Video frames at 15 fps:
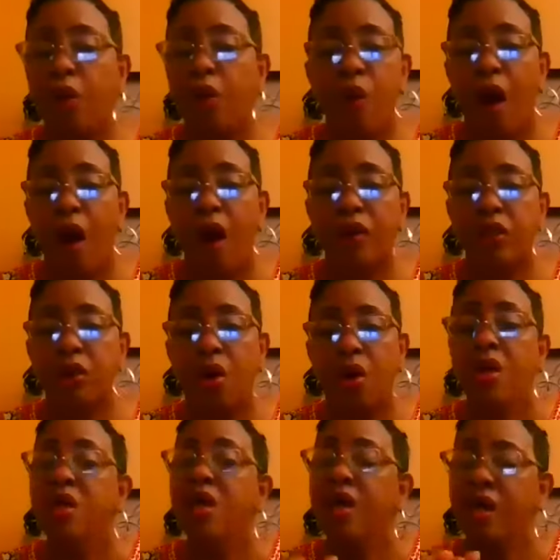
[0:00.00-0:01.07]
what walk you
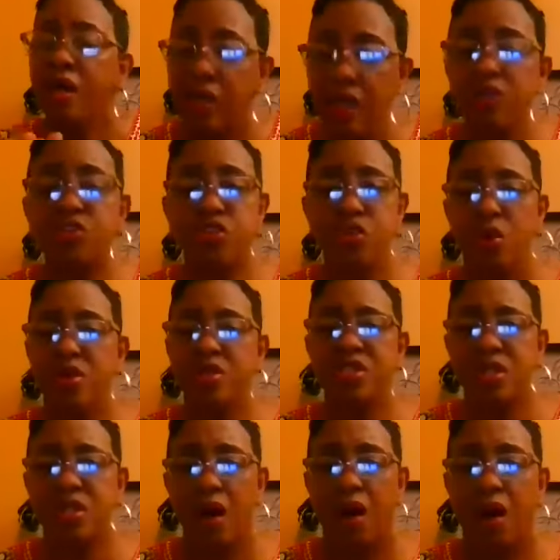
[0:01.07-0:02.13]
on, get you a
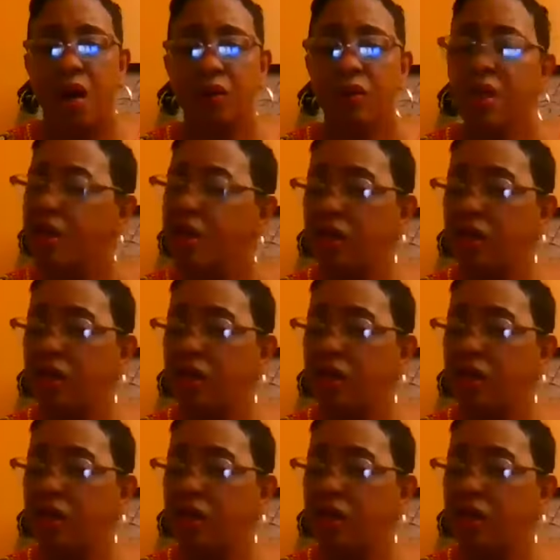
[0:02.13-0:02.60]
song.